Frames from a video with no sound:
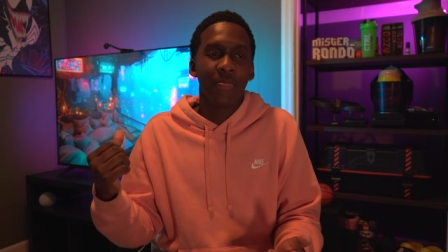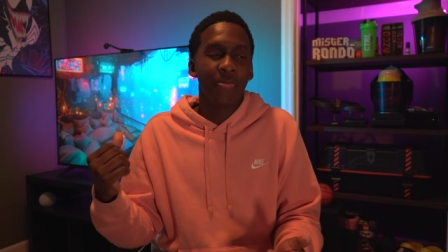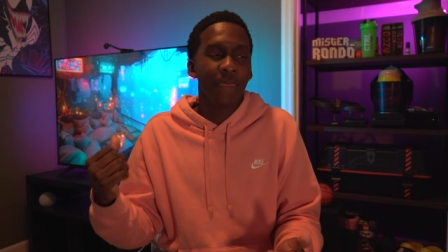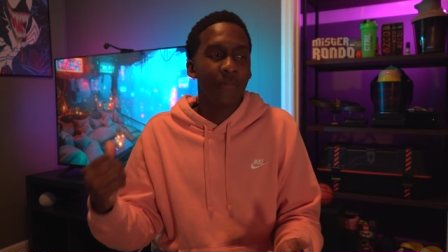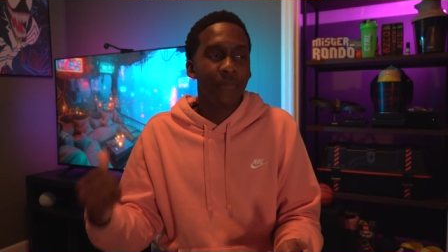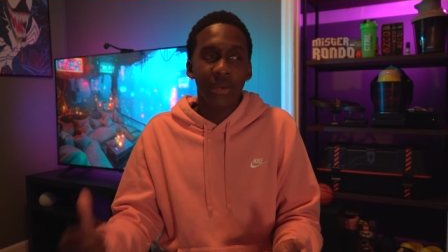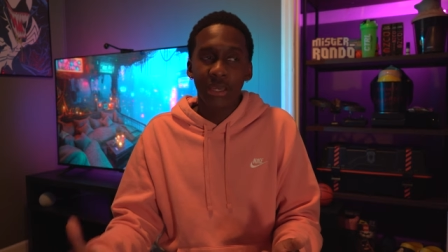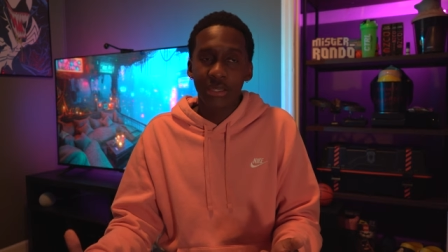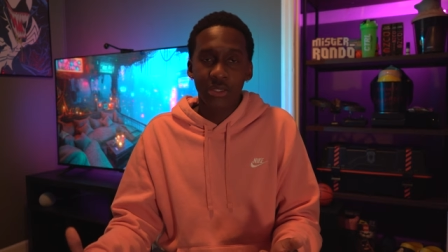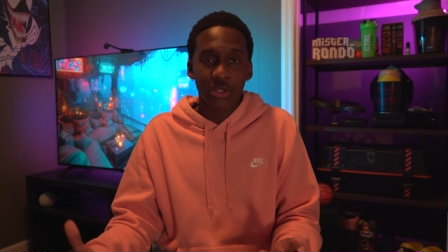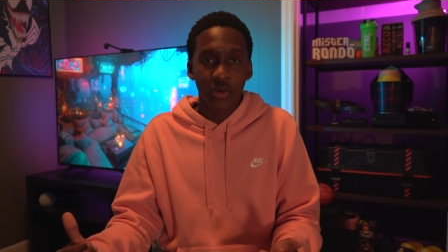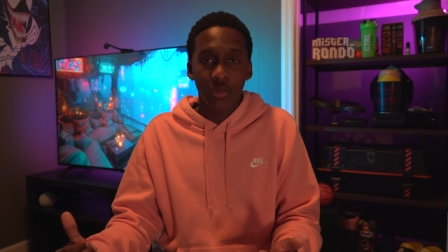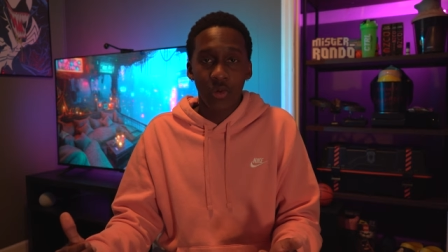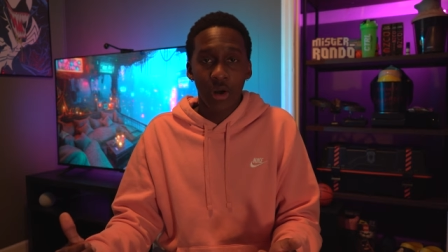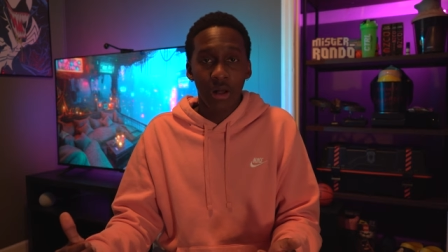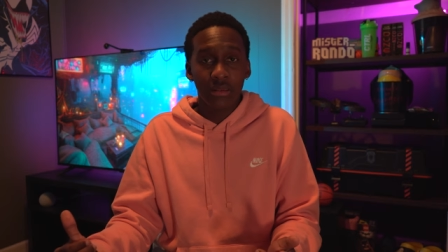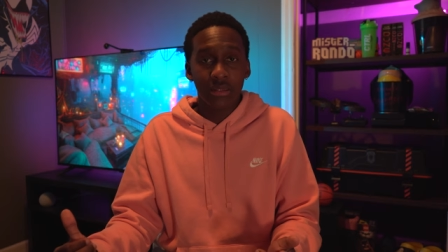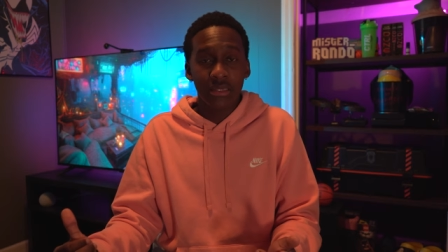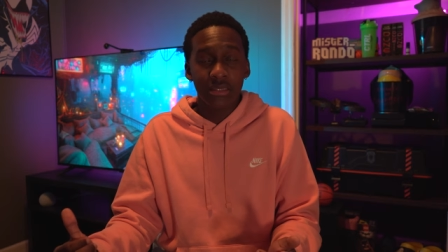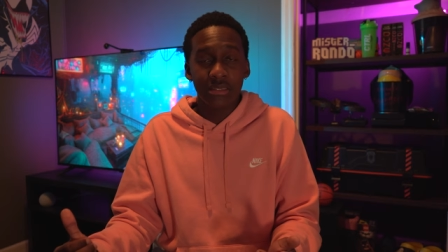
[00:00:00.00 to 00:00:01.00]
the picture
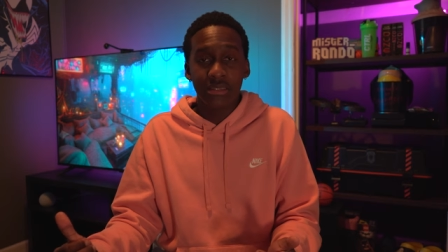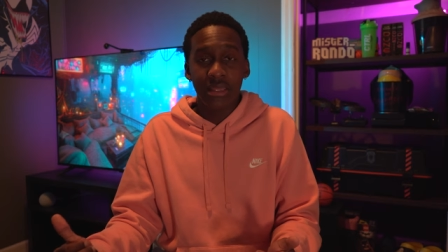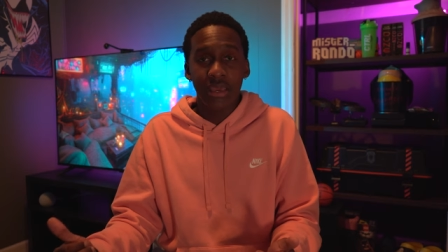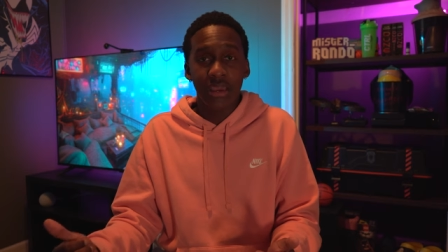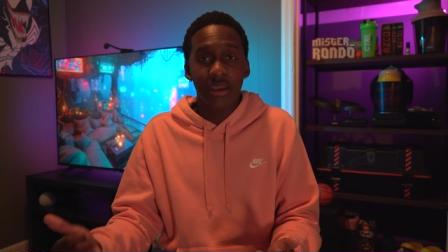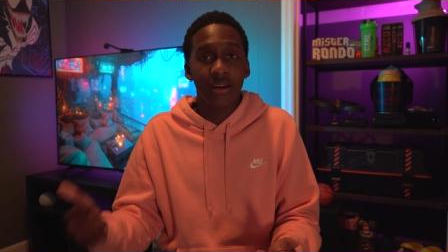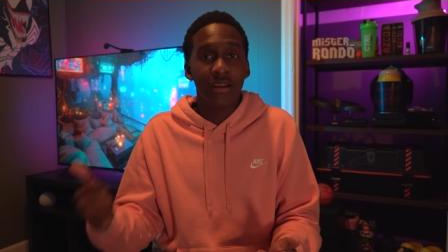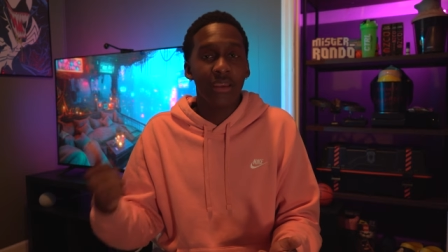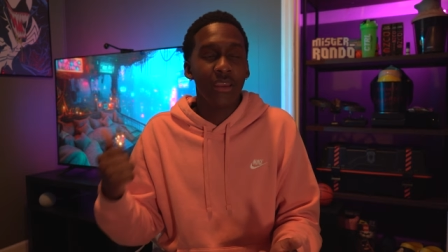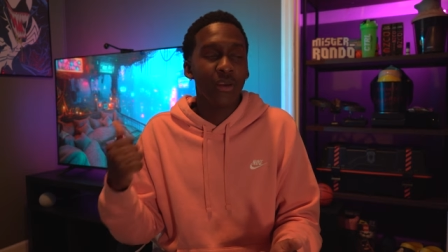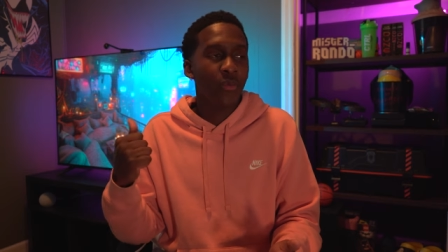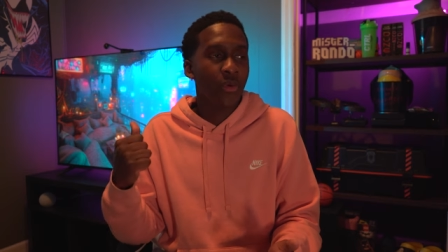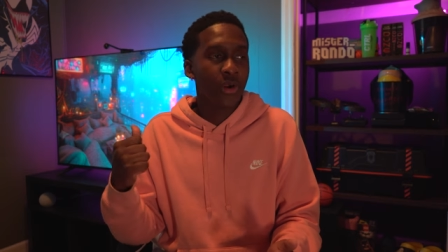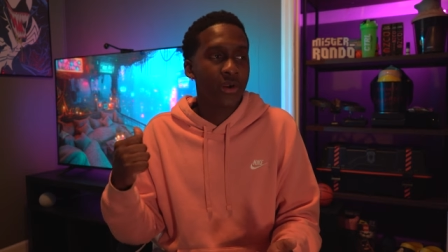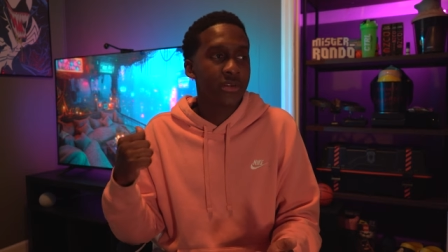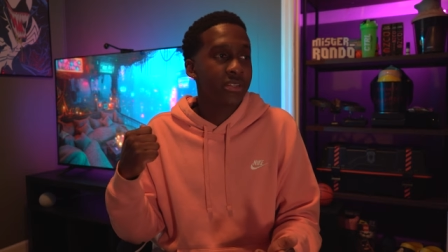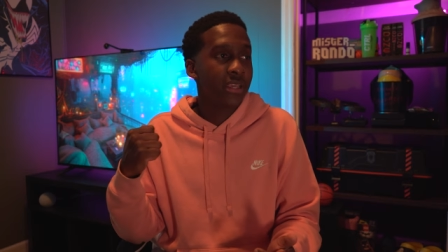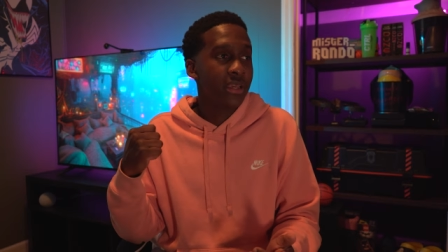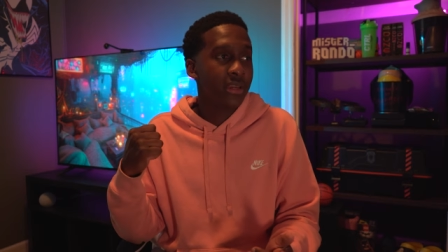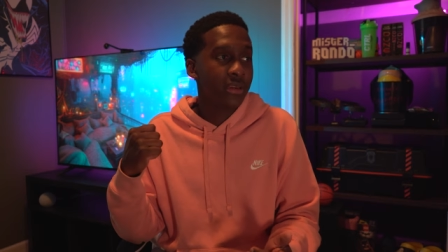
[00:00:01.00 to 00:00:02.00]
quality is there. It
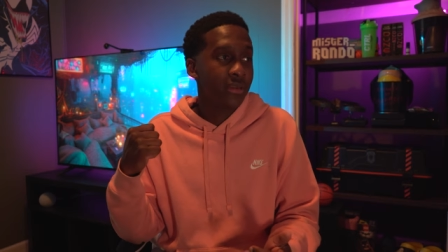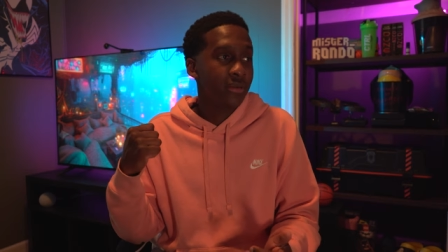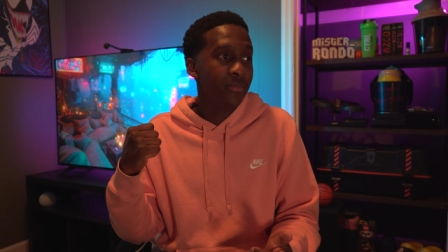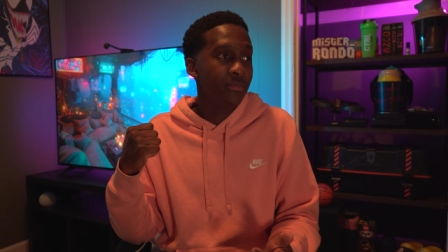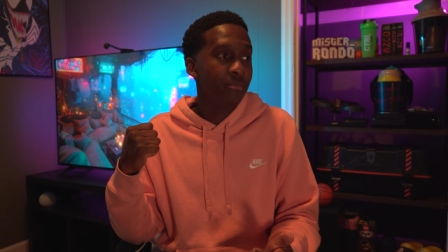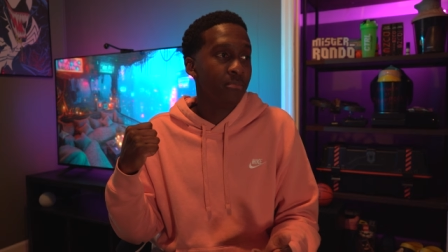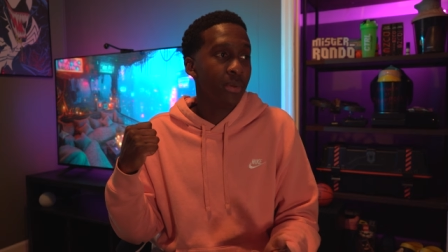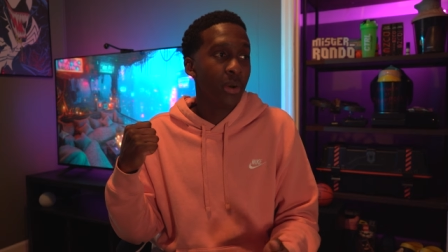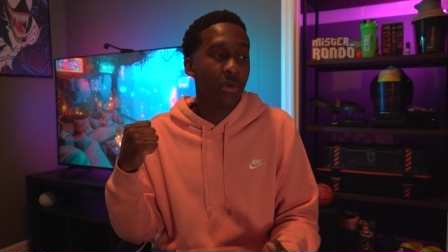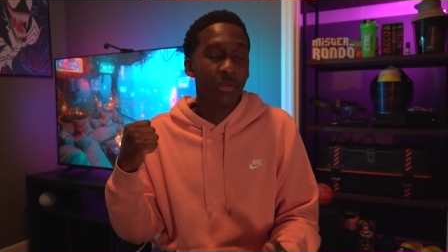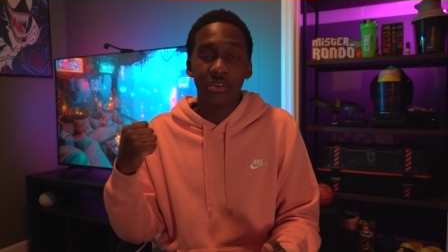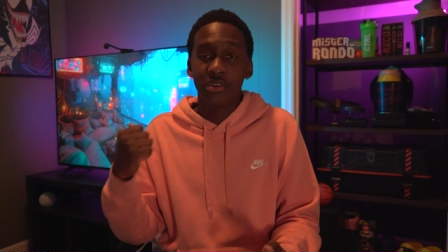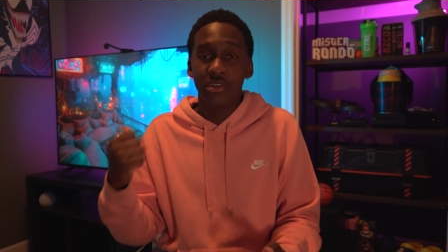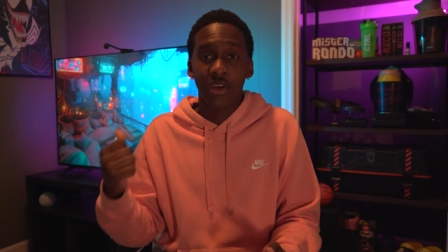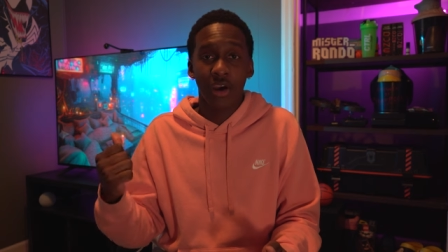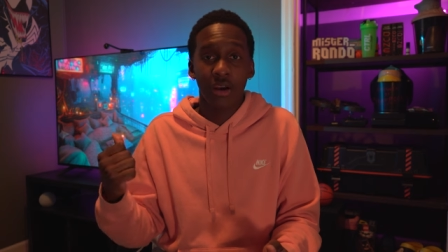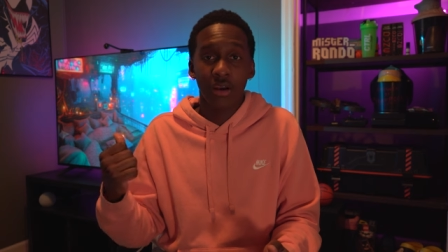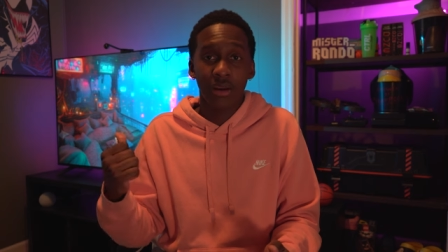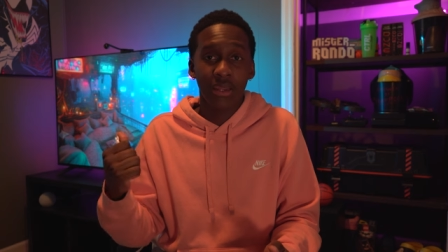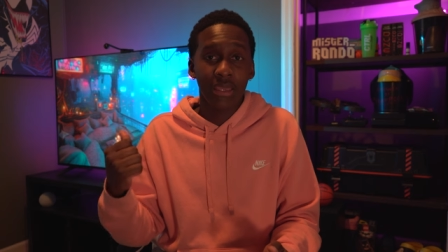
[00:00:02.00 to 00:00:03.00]
works in both
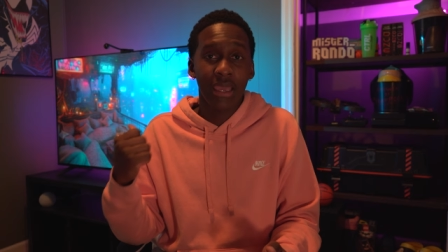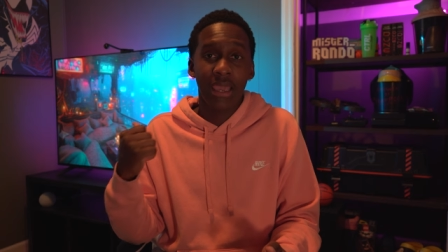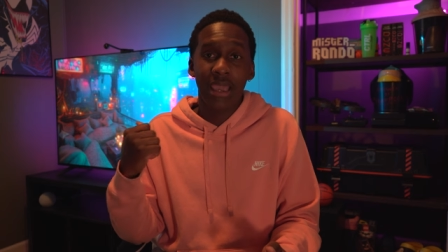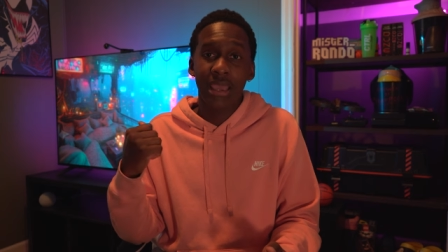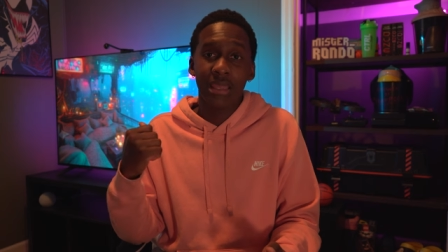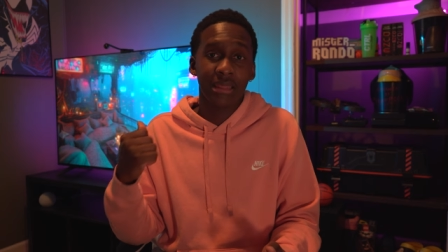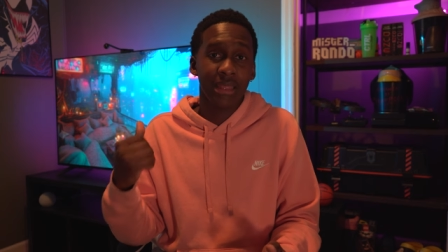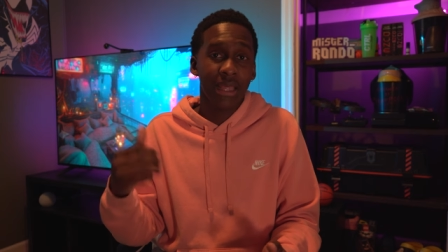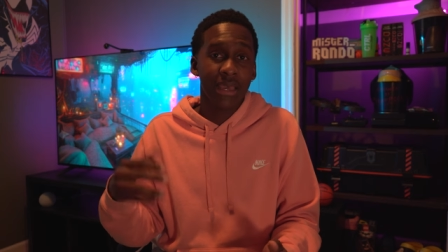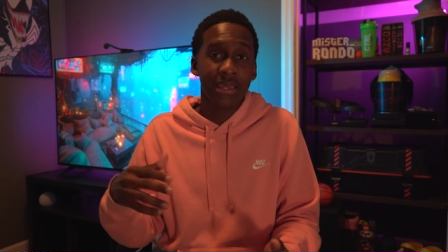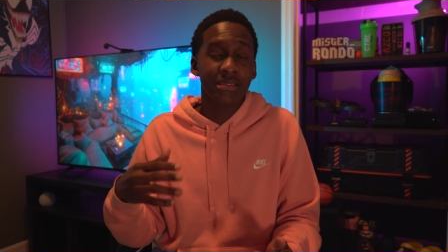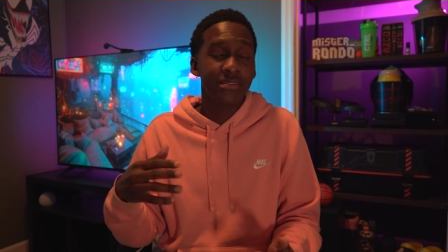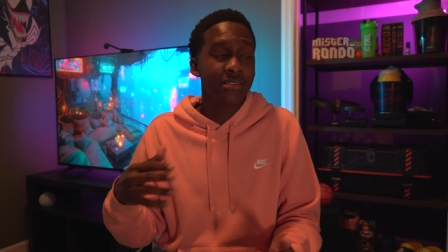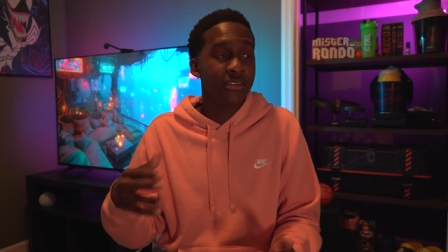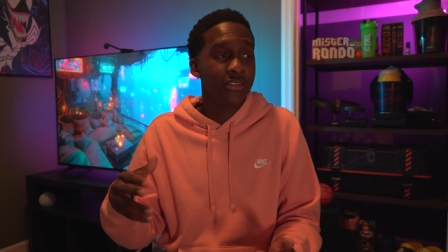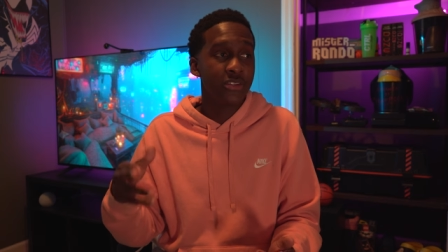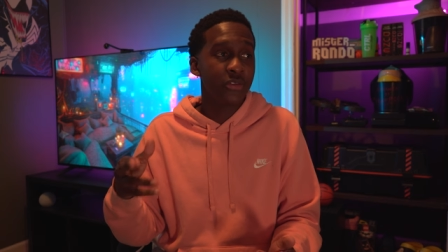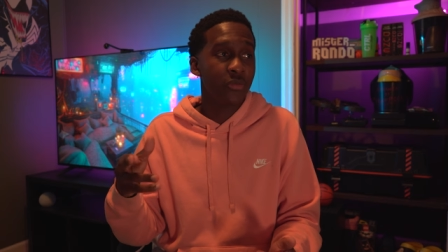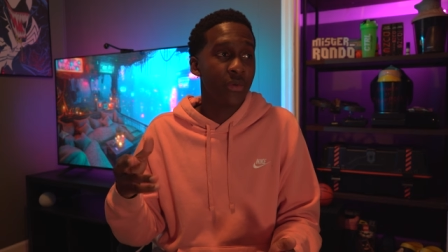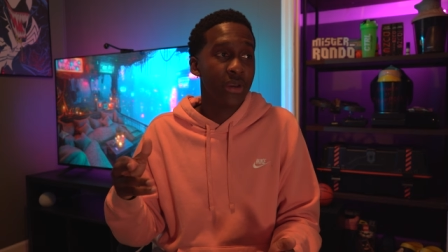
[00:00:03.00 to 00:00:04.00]
dark and light
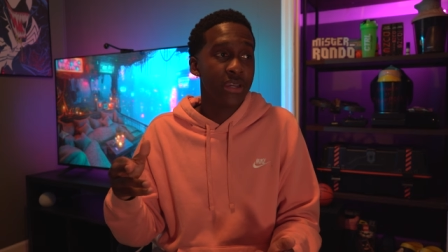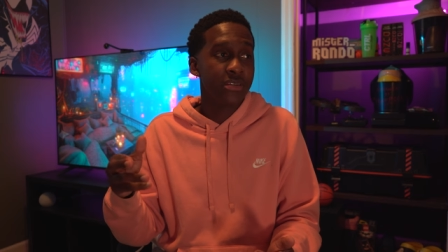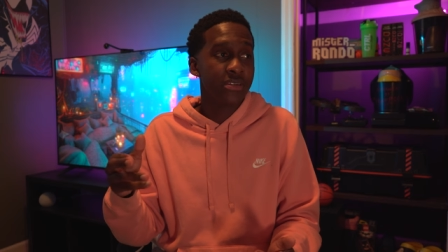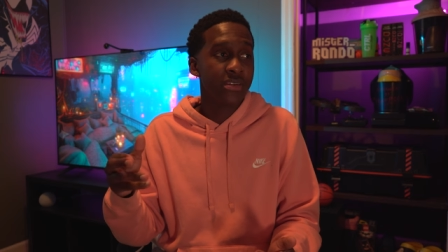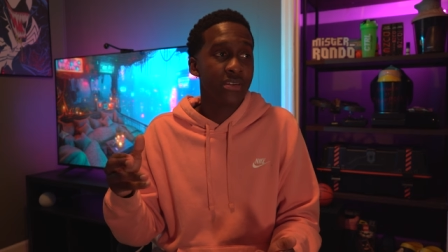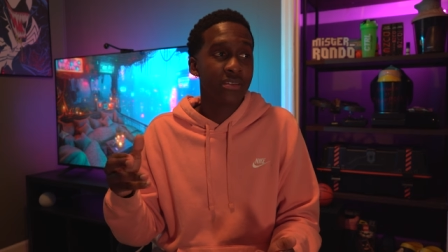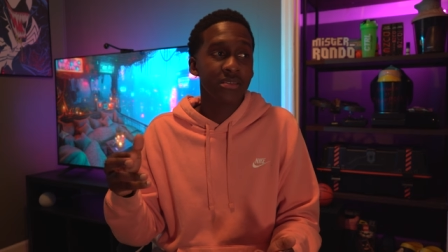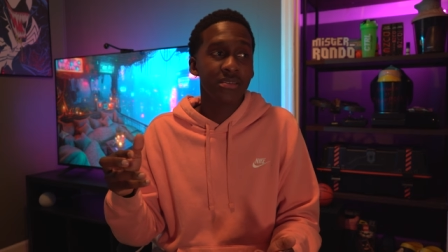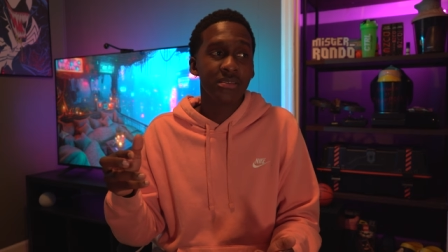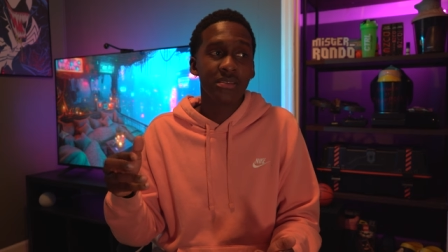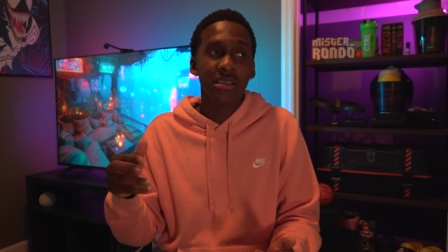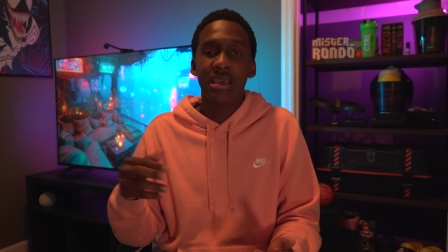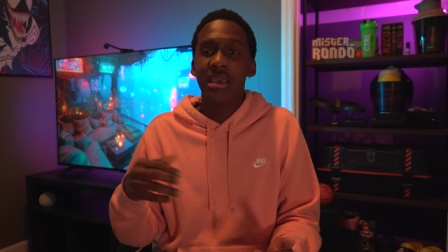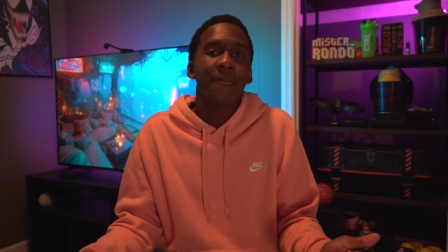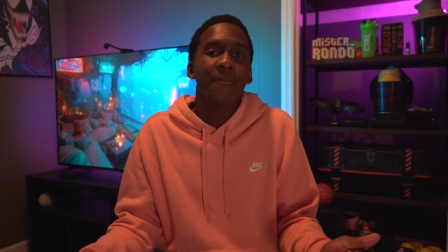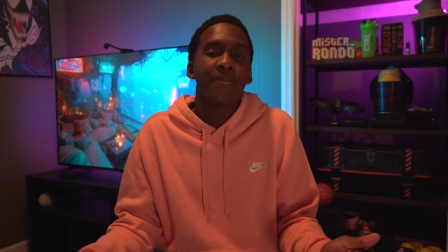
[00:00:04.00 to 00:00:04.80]
situations.